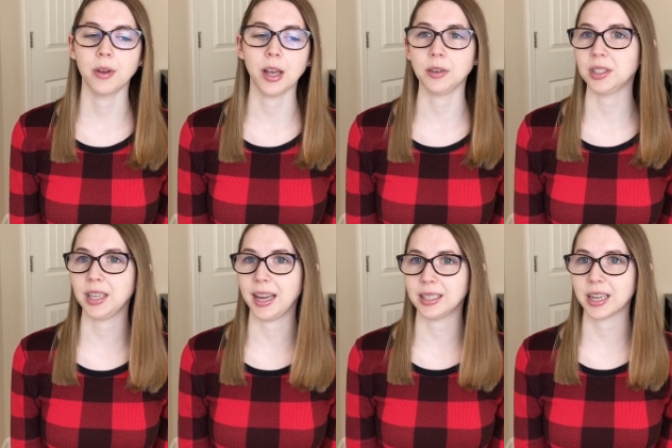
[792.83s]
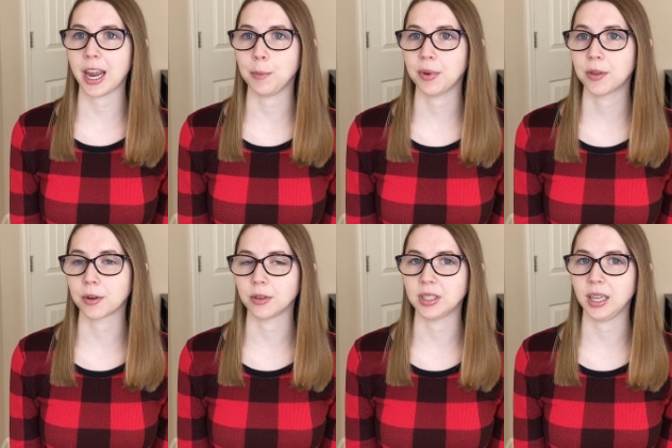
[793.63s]
L C A type
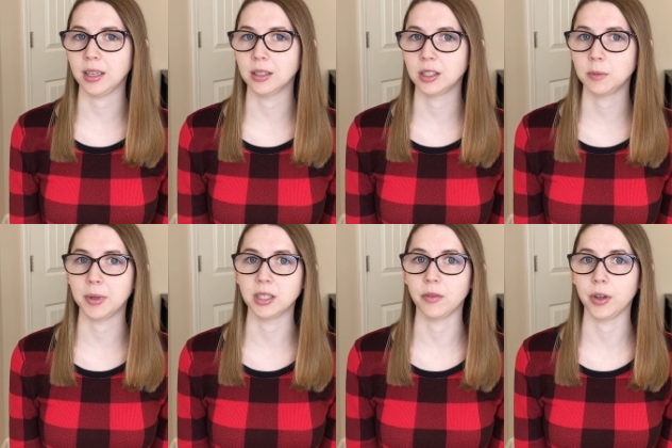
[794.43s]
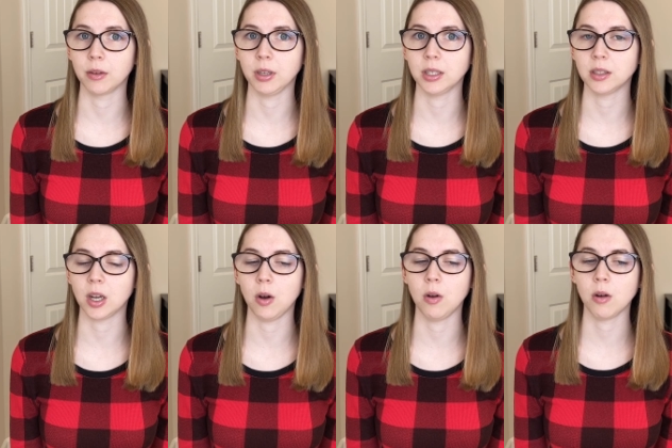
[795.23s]
thirteen specifically.
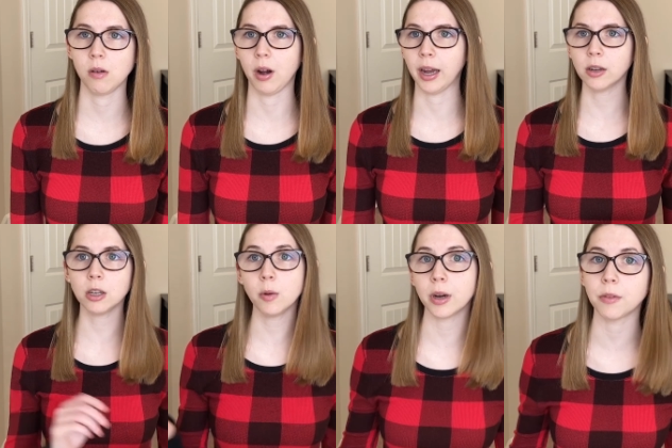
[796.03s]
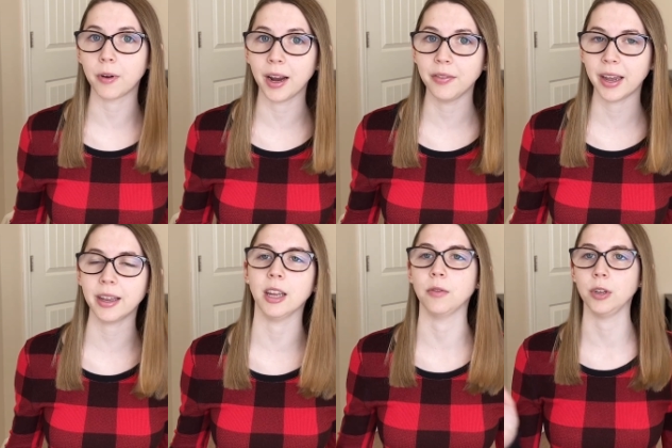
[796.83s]
So I don't know where to find
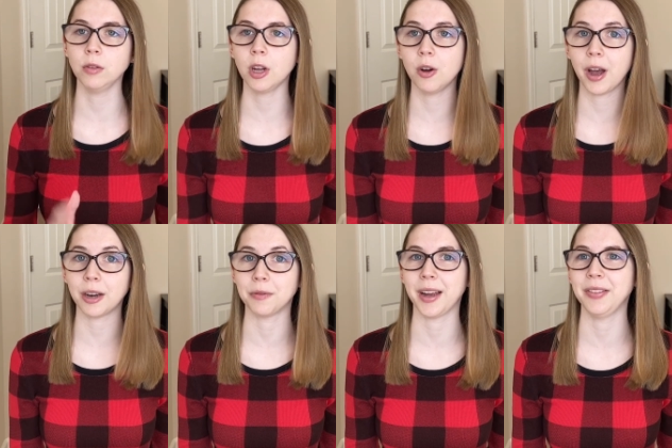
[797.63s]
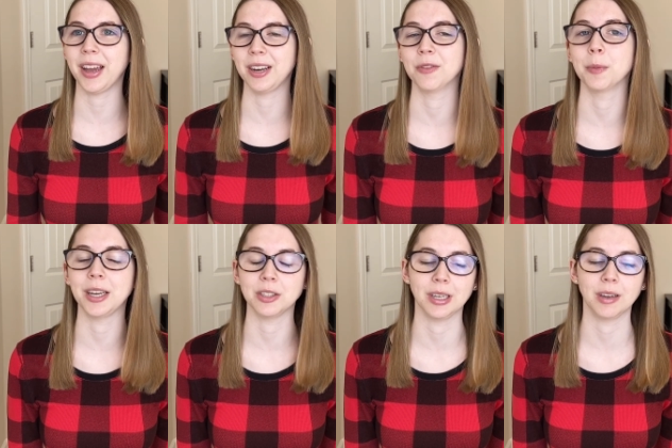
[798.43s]
that. If you know how to find that
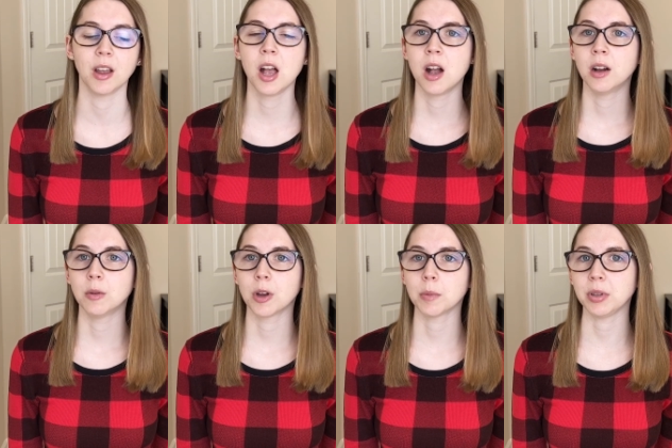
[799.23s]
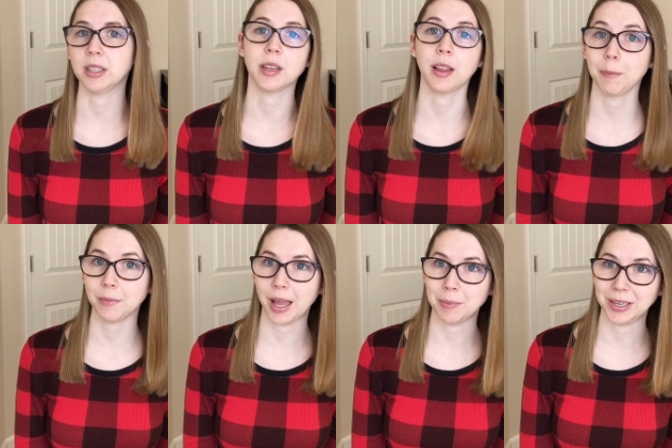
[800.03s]
information, please let,
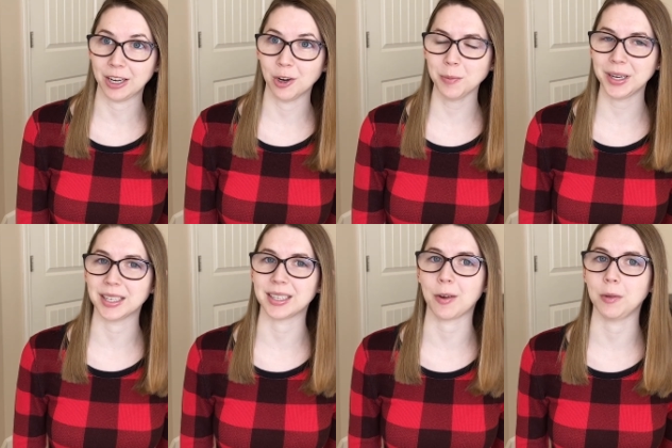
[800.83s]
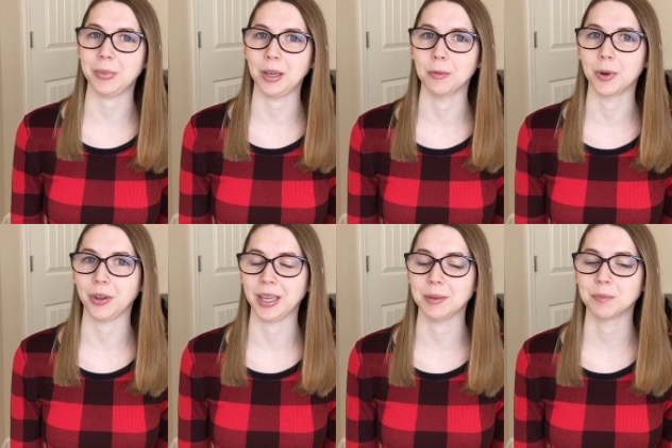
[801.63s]
let me know, because I would be
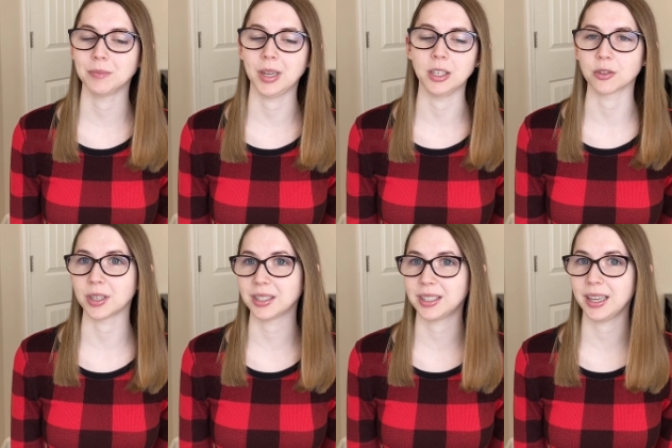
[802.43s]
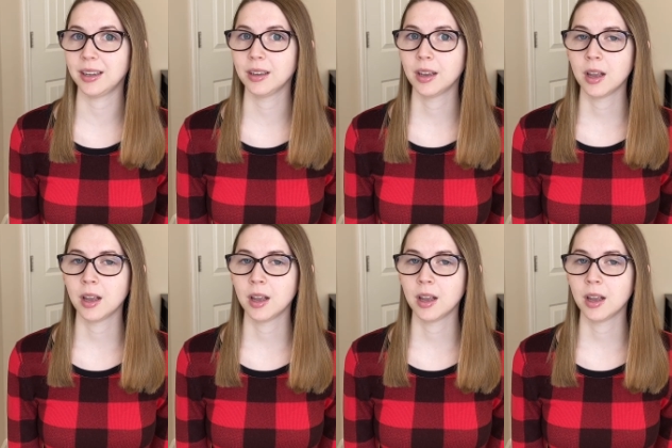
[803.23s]
really interested.